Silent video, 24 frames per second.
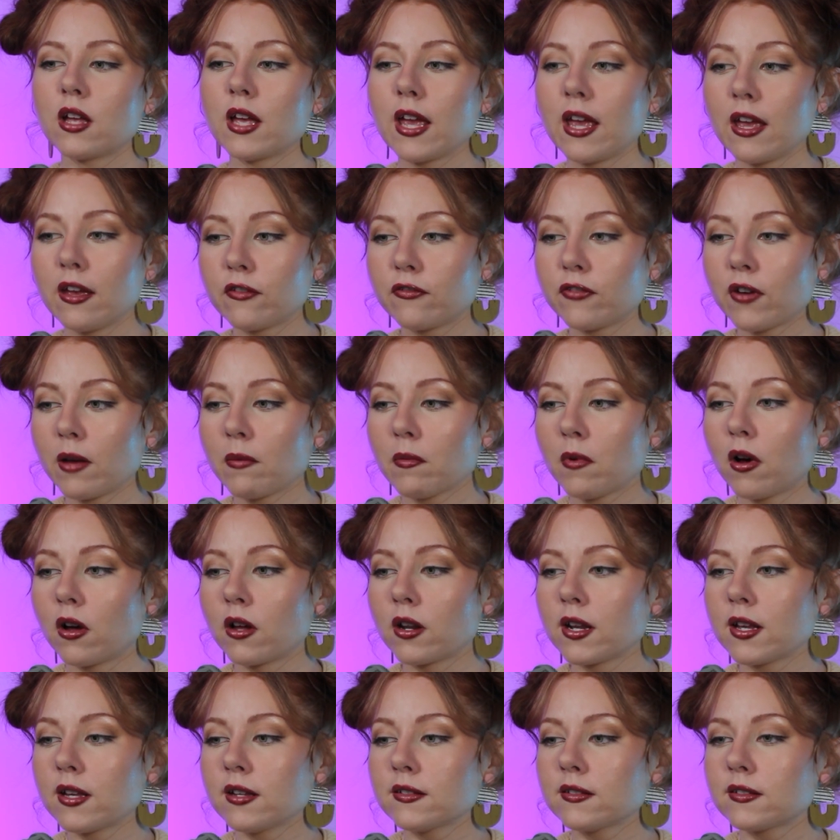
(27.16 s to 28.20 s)
if I'm
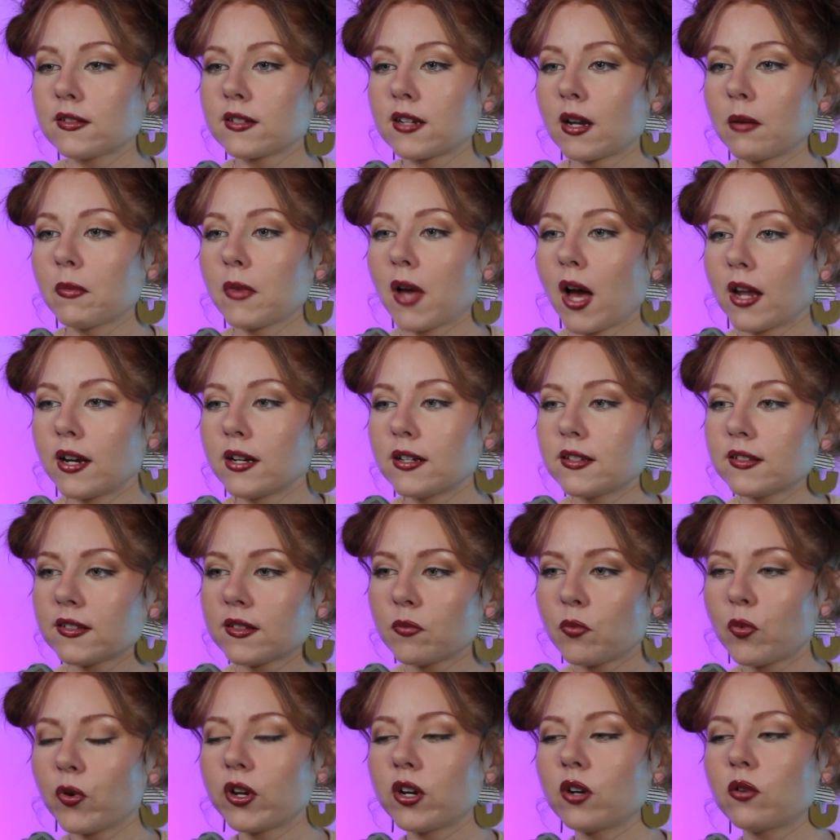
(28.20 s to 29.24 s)
honest, I'm kind of
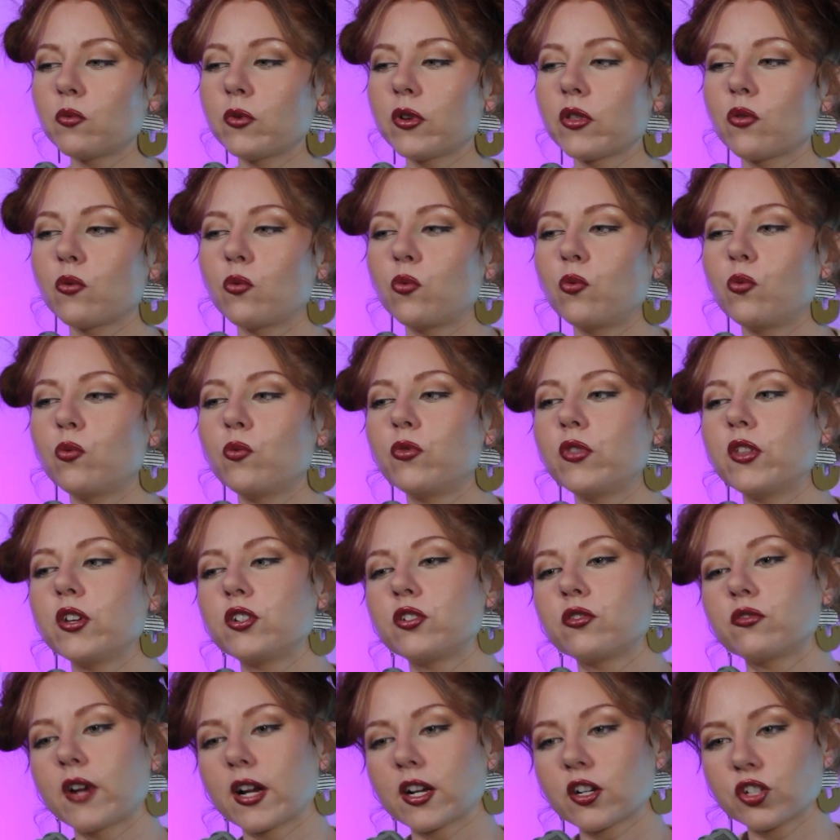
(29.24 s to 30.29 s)
disappointed with the
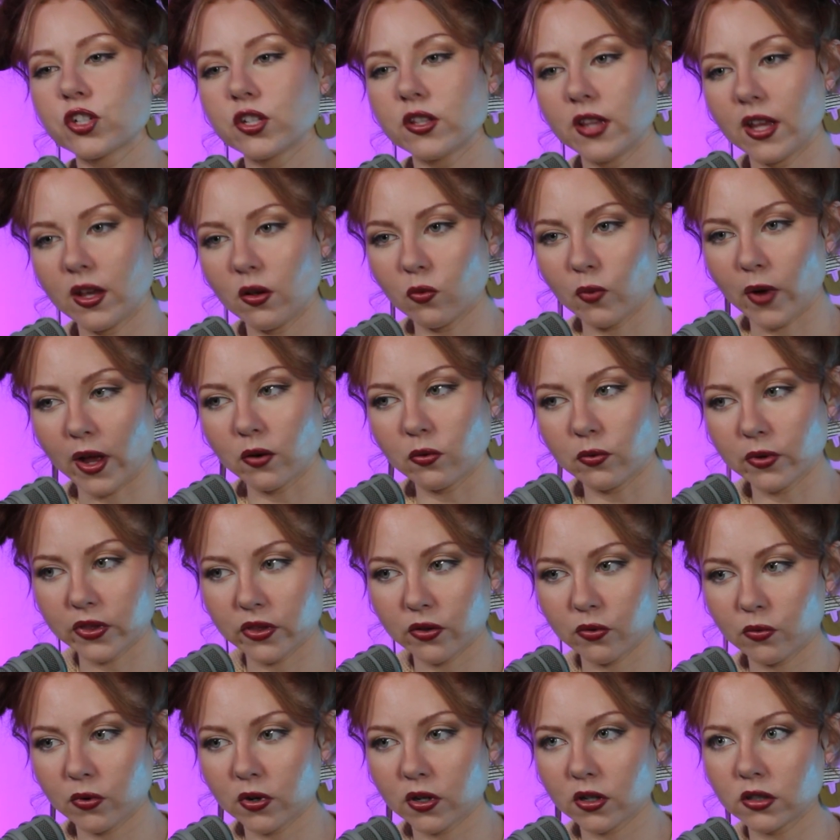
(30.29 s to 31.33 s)
direction they went with
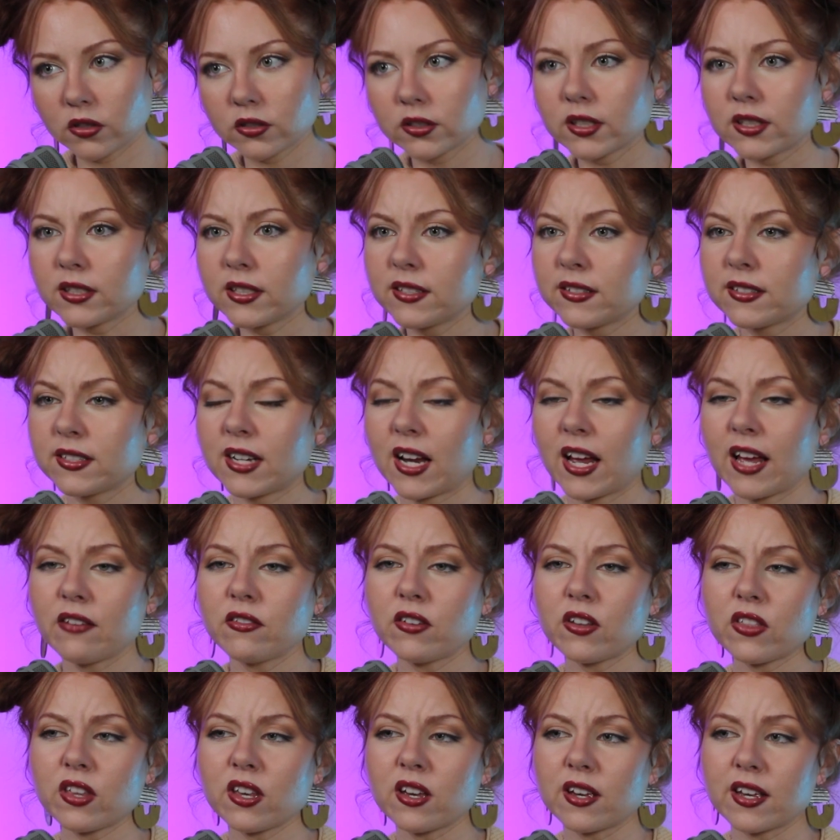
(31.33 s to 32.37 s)
the world. Listen, I have
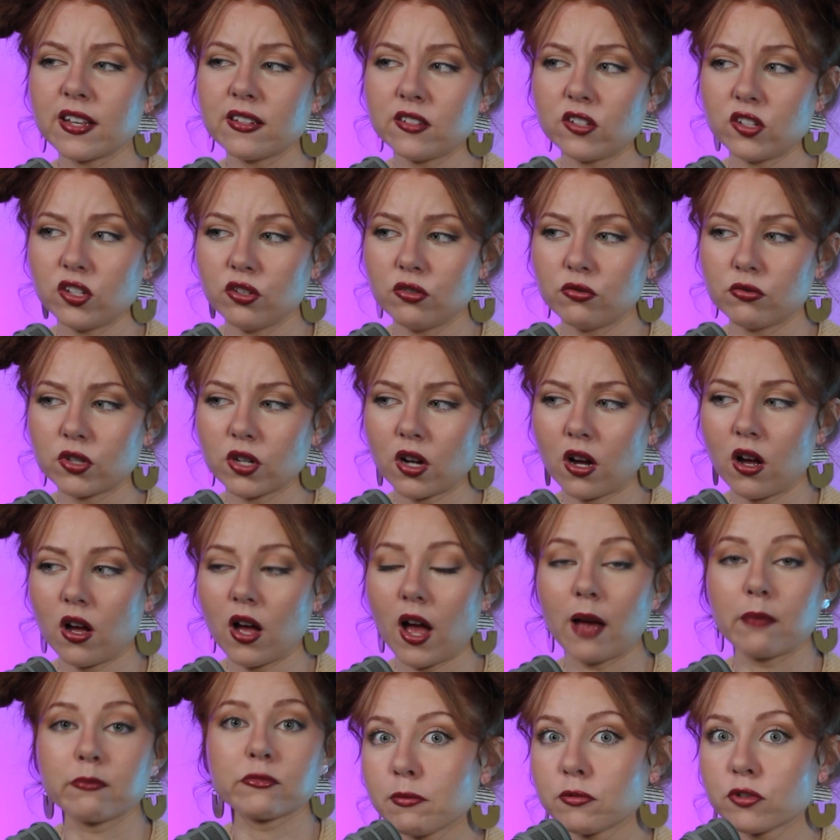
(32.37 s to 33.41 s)
nothing against Utah.
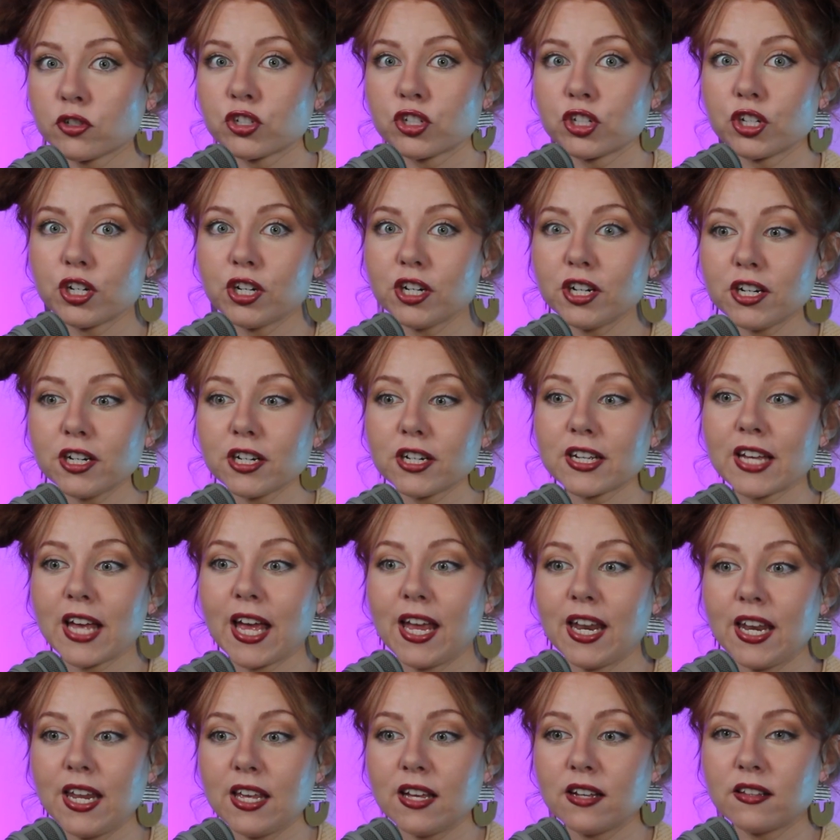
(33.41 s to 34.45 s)
I'm sure
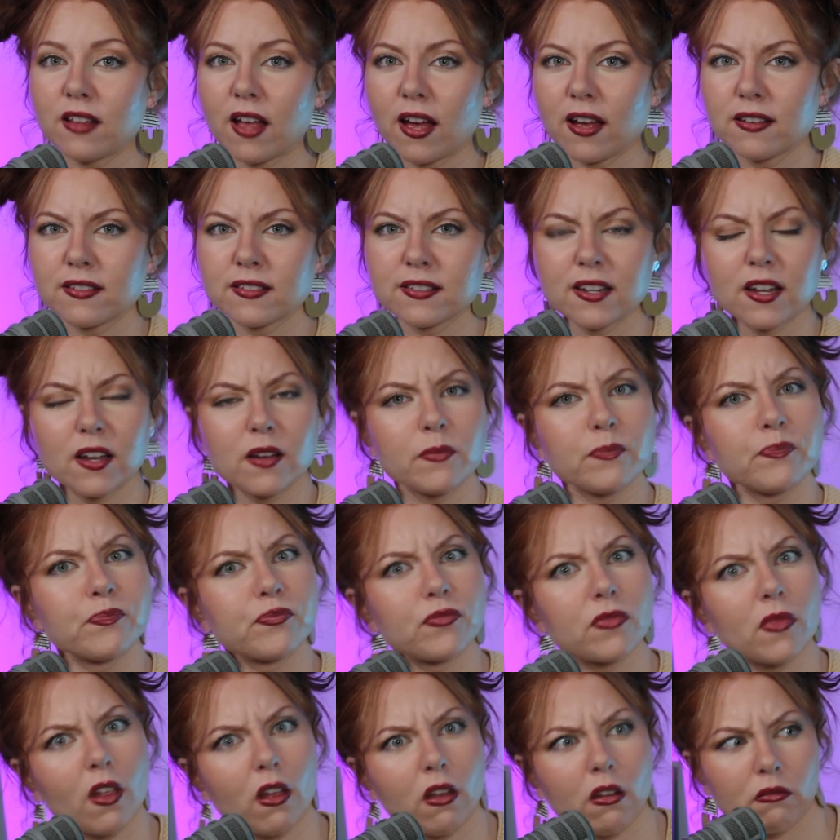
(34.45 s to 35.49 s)
Katie Eliza,
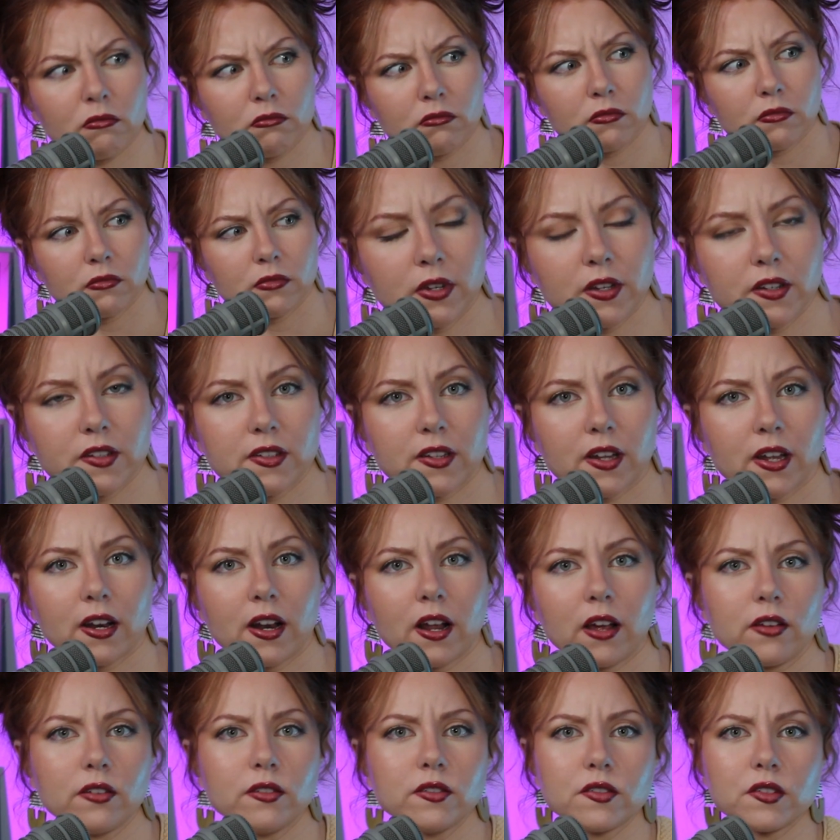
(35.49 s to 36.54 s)
is that
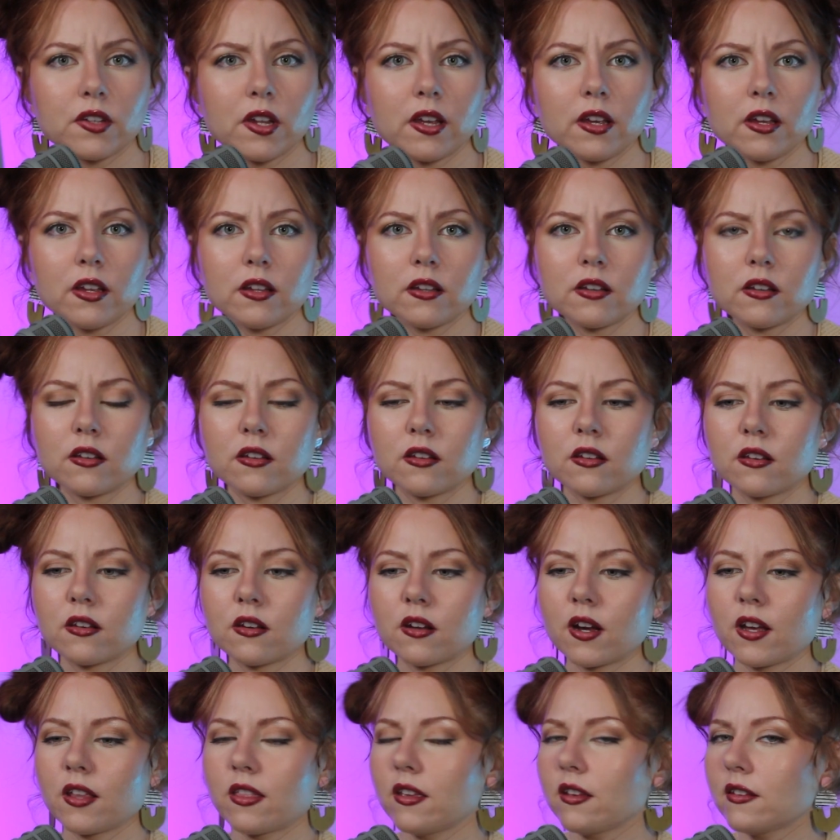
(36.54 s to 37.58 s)
how you say it?
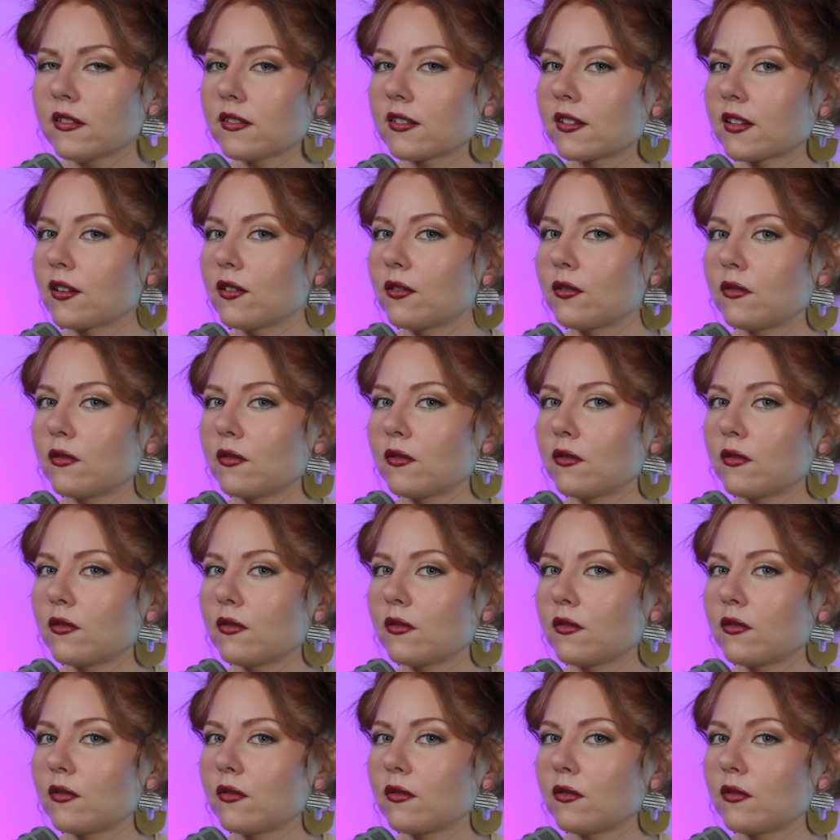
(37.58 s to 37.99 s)
I think so.